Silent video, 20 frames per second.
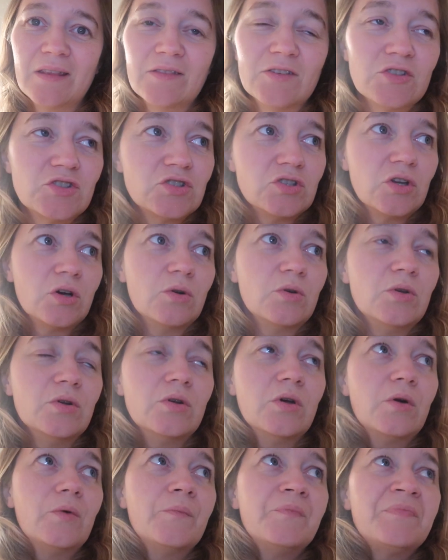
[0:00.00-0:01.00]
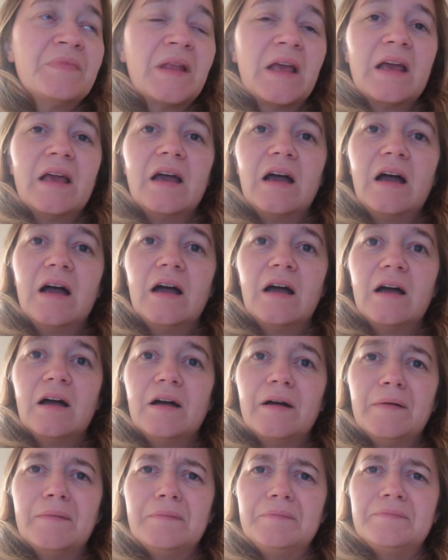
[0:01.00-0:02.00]
in the snow, you know.
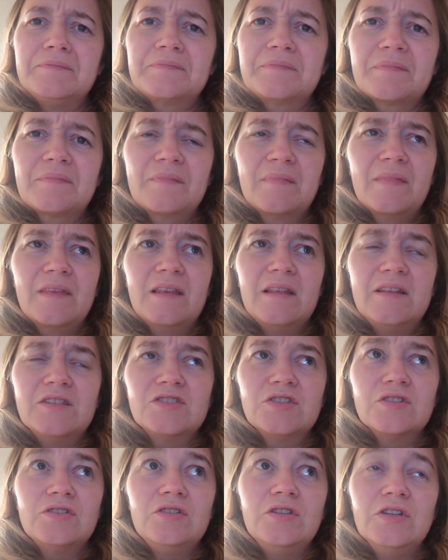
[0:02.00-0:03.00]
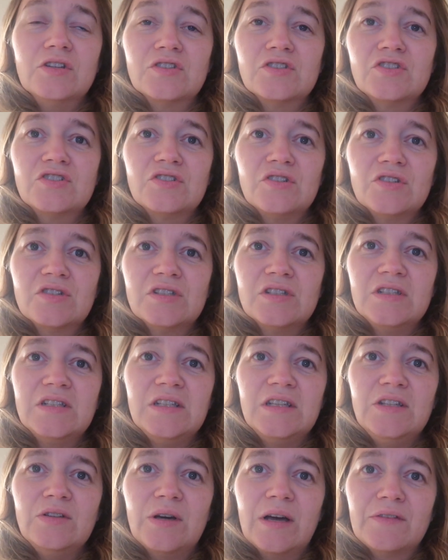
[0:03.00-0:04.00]
Um, this is the
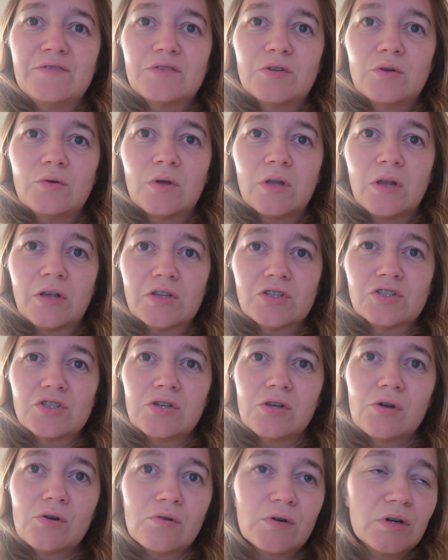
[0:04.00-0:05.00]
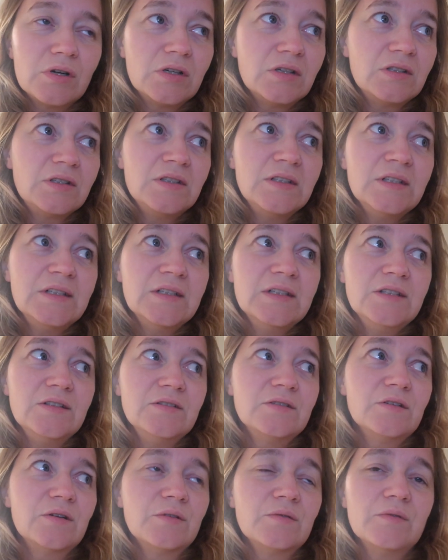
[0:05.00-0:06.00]
uncertainty. You have to go a lot slower.
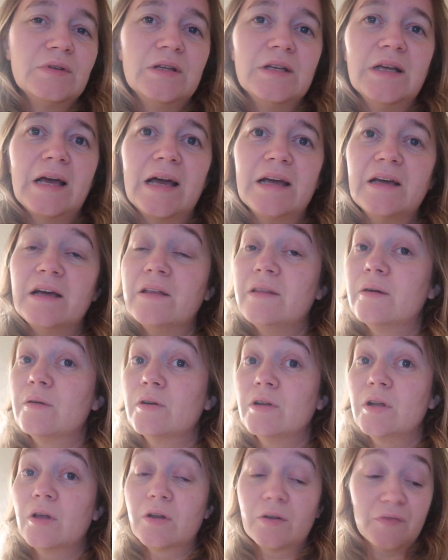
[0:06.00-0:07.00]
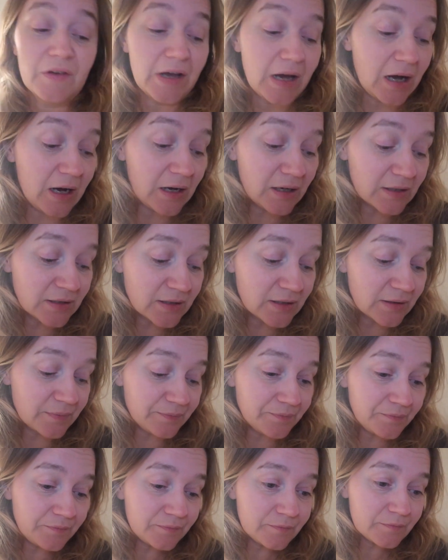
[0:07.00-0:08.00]
You don't really. I, there were a lot of cars.
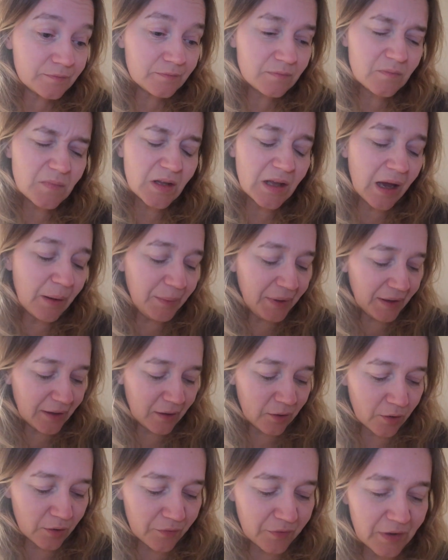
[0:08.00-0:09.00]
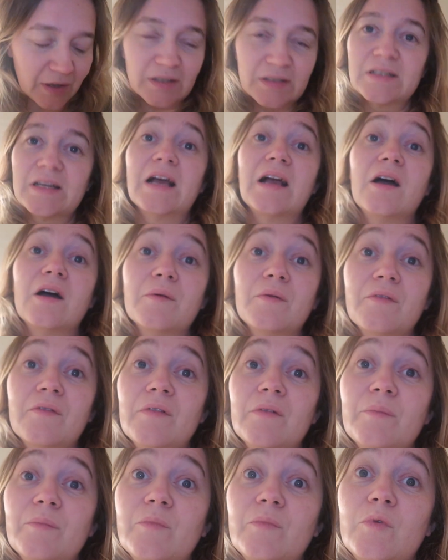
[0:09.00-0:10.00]
I mean, a lot of cars. I got
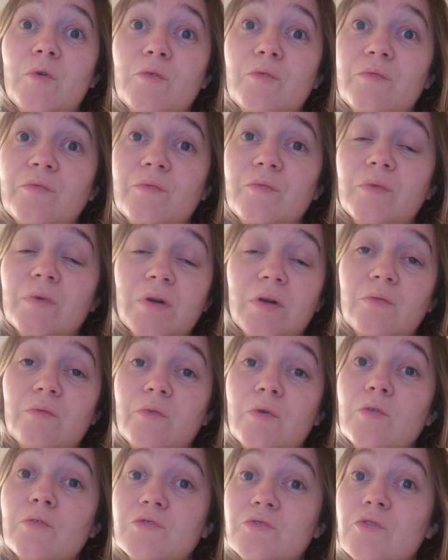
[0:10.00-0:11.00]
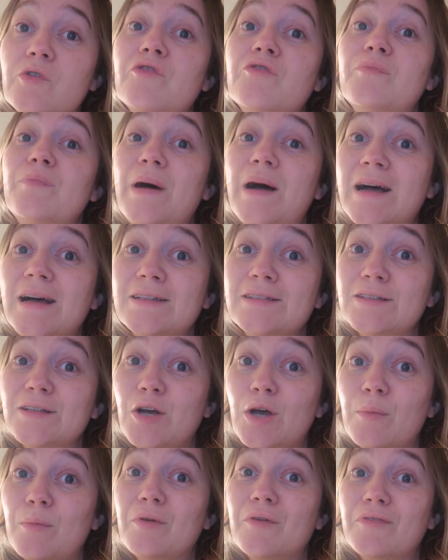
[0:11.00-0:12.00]
rode, rode, drove past a
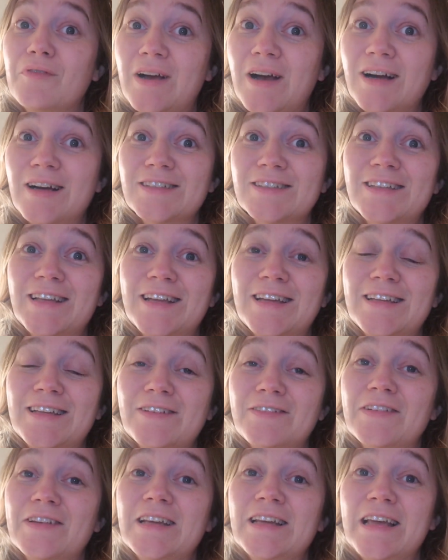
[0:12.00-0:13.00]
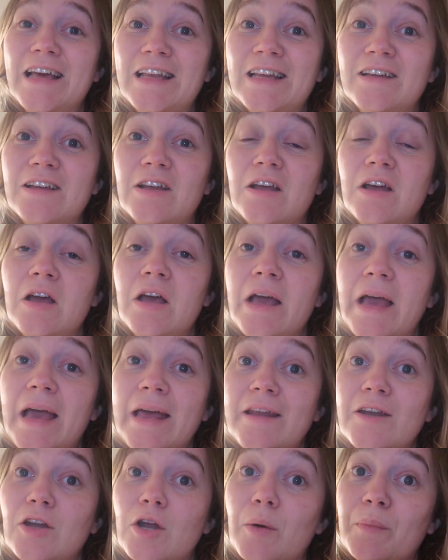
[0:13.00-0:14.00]
couple of cars that definitely had
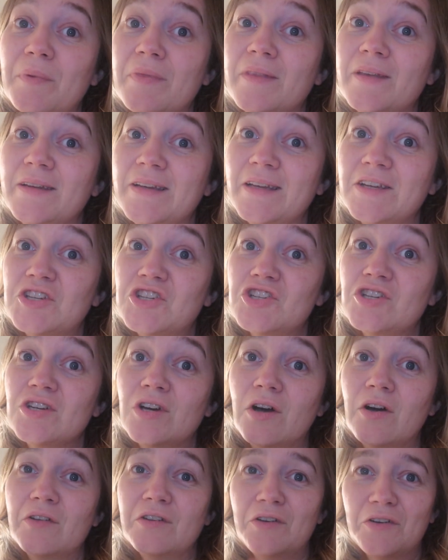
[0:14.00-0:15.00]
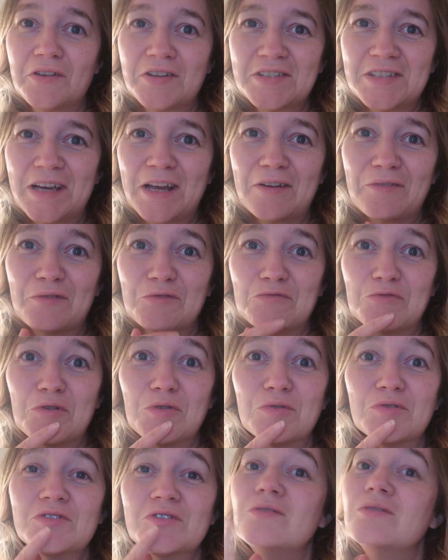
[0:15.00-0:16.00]
ended up in the ditch on the other side of the
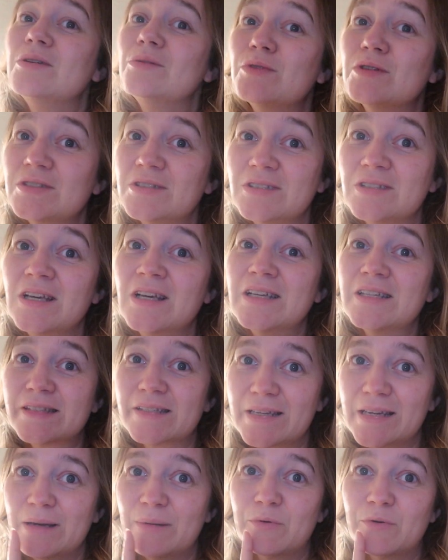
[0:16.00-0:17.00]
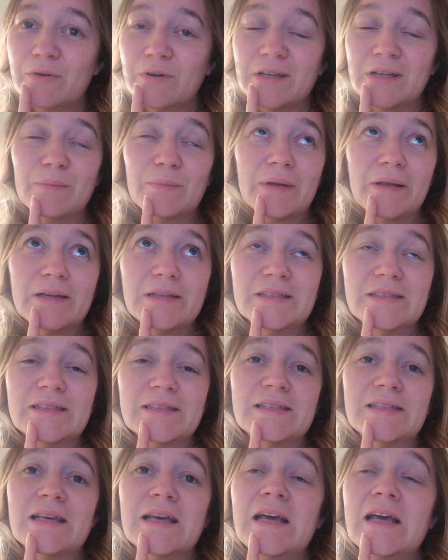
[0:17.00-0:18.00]
road. So it was slippery in
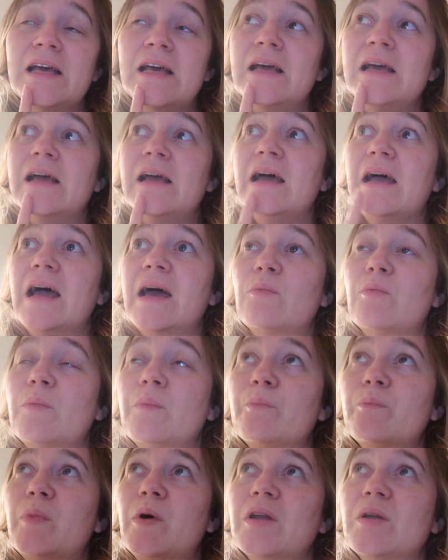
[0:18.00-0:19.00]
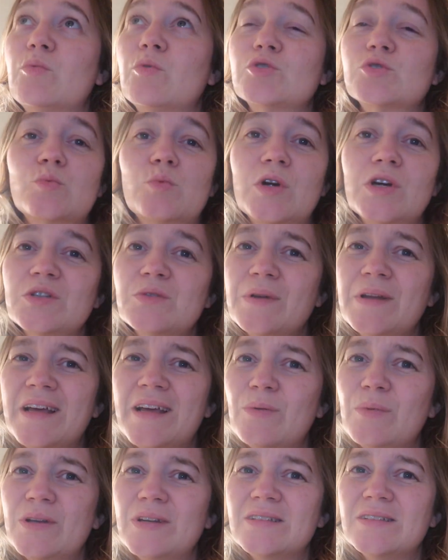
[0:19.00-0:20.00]
places, and but it was worse when
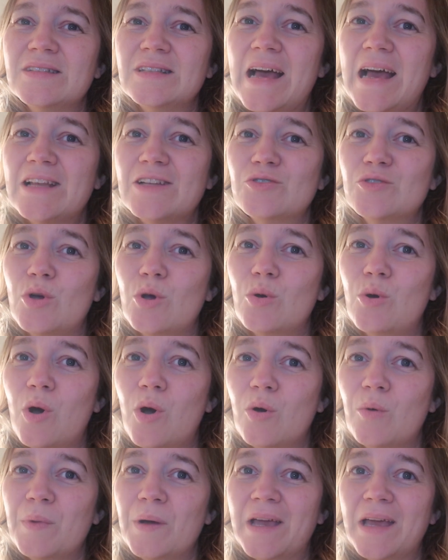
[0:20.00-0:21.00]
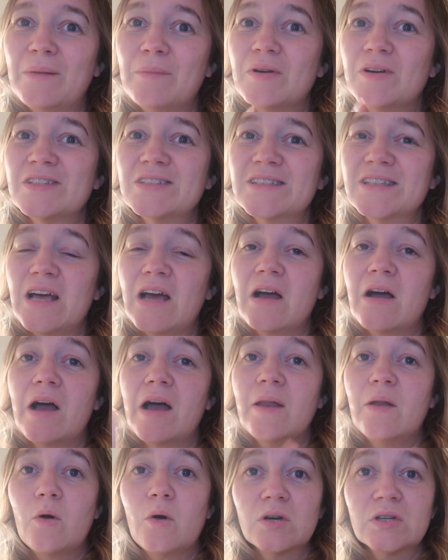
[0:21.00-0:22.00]
I went had to go home again, because
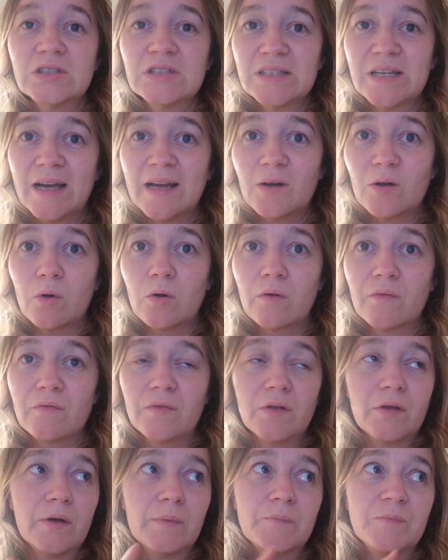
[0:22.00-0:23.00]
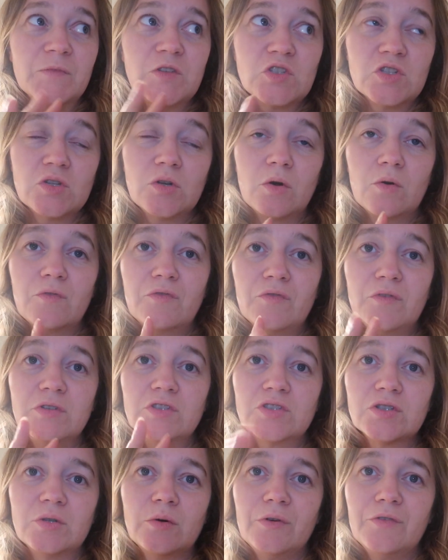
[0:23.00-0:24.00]
alongside all of the snow,
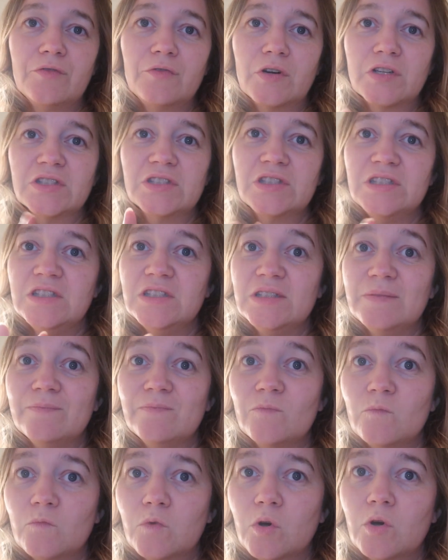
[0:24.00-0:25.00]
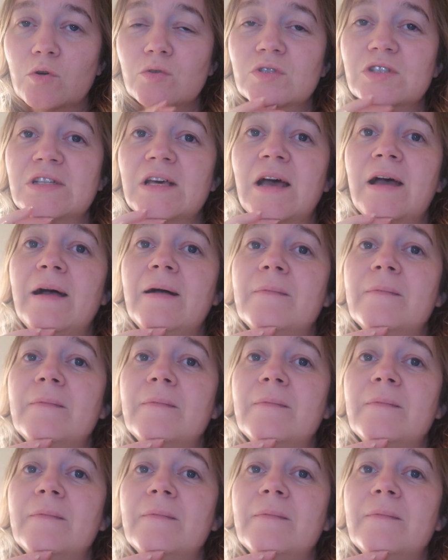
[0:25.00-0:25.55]
snowy, frosty roads,